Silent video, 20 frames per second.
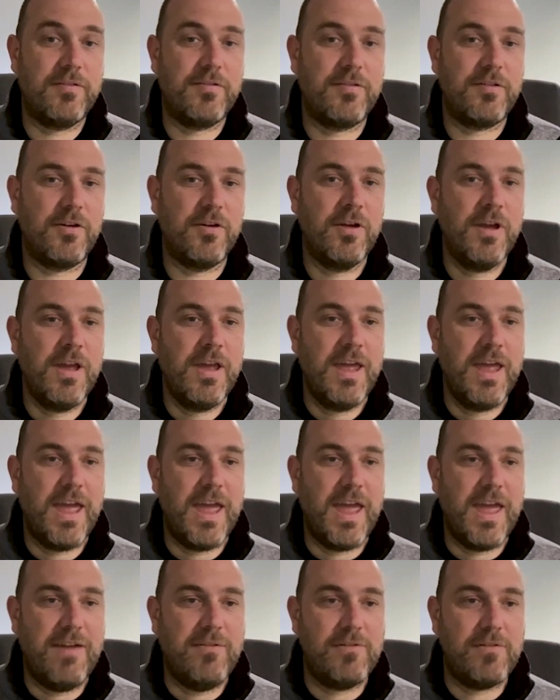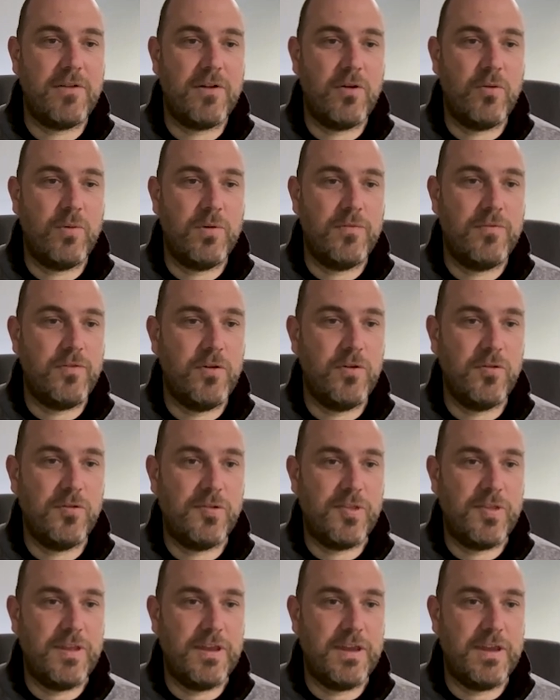So even though we've
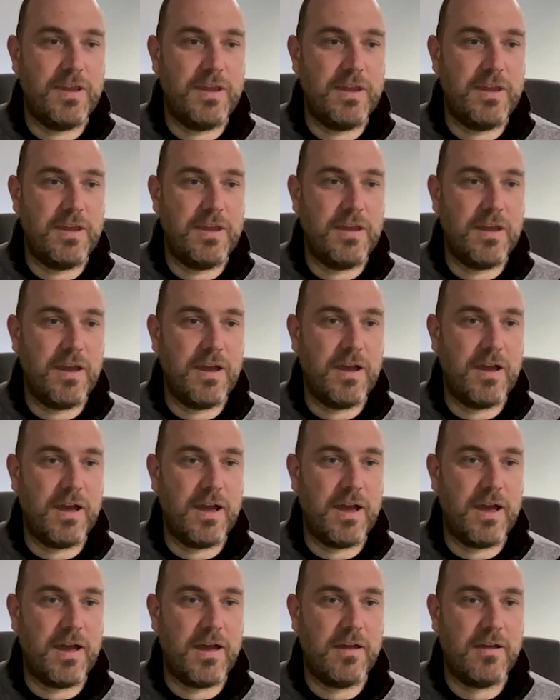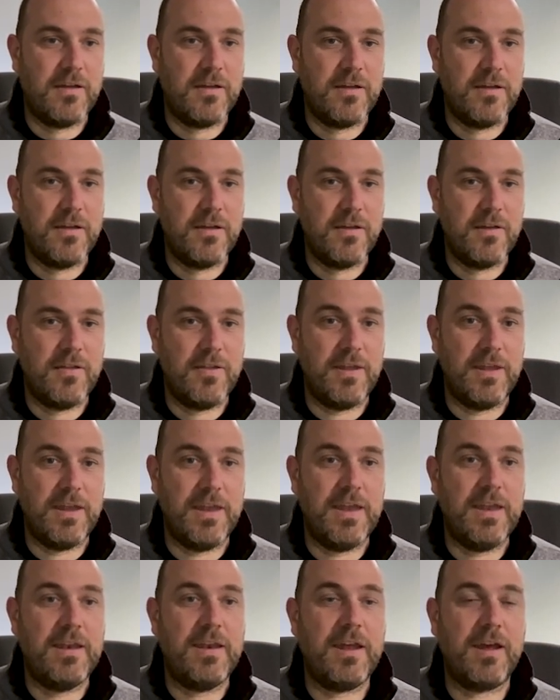used the uh, the
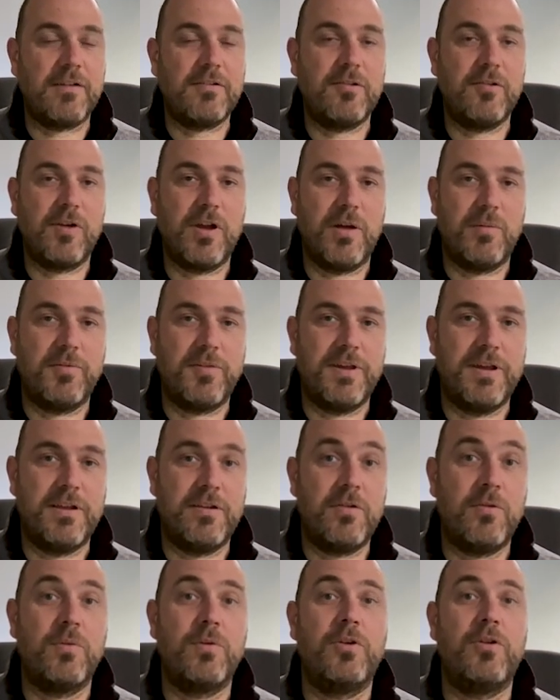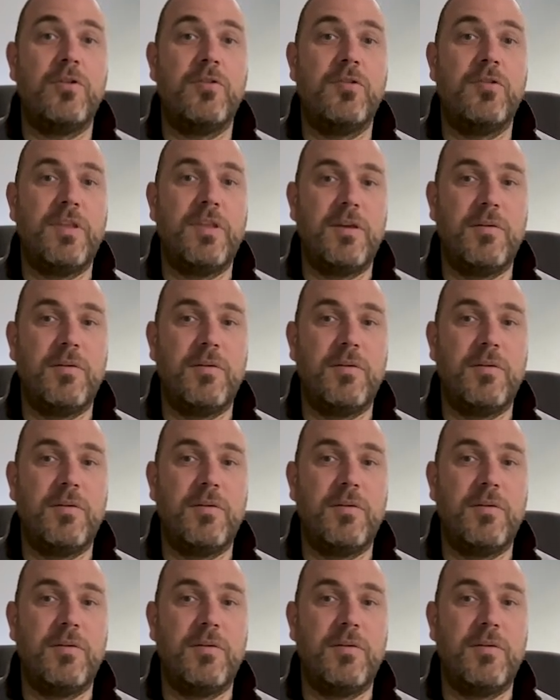index lookups here to reduce the